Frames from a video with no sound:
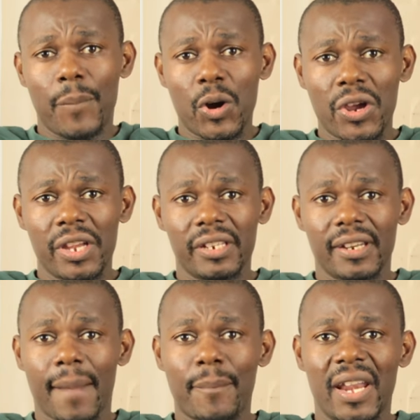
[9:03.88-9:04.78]

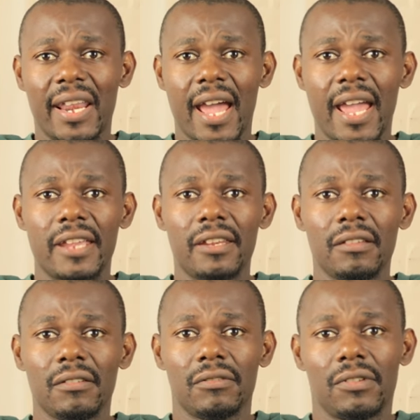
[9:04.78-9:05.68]
Point number
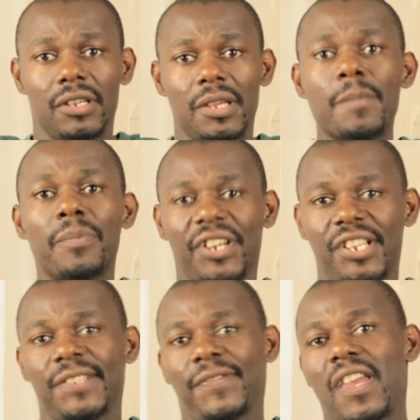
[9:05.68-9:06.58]
9,
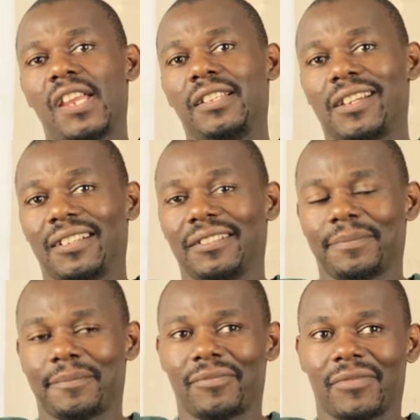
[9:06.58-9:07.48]
embrace failure.
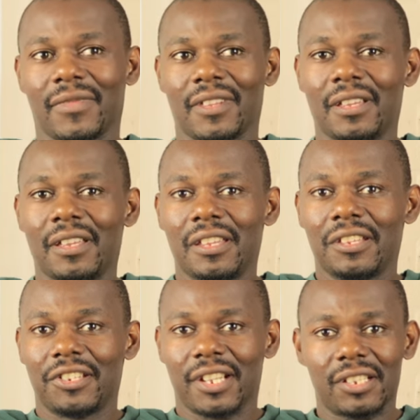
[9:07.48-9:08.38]

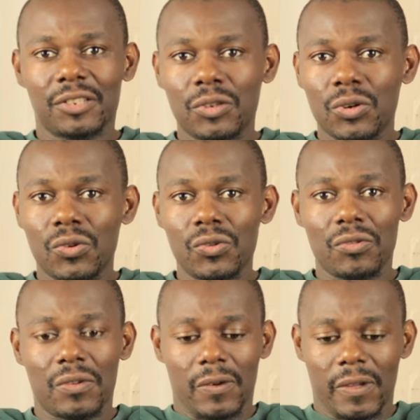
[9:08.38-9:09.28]
Just know,
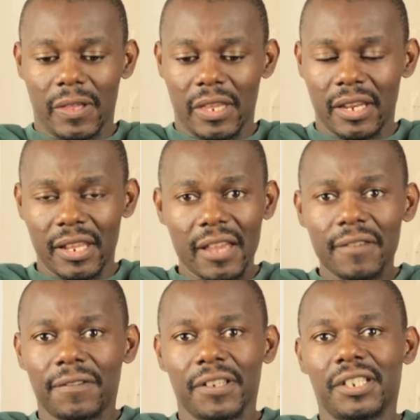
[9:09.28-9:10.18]
in
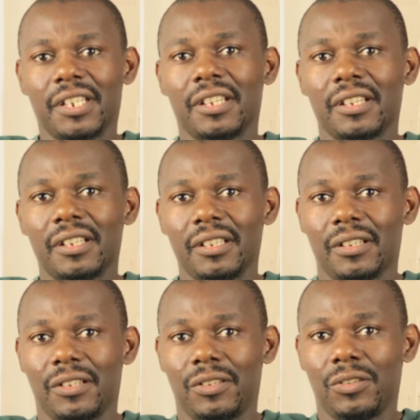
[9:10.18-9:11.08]
everything
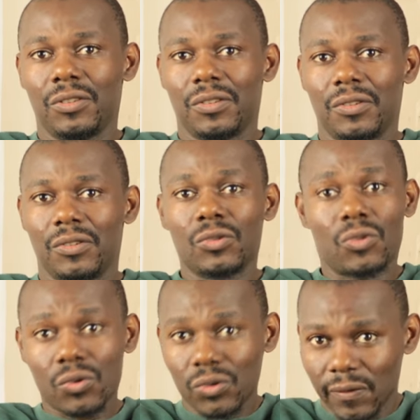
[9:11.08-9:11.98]

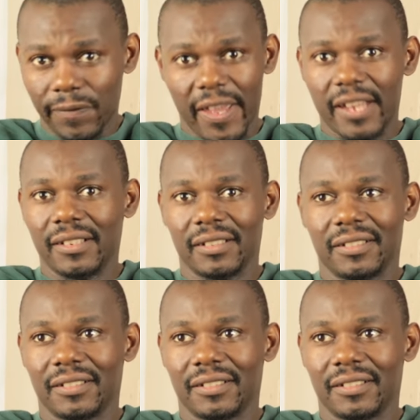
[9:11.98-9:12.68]
you're going to fail.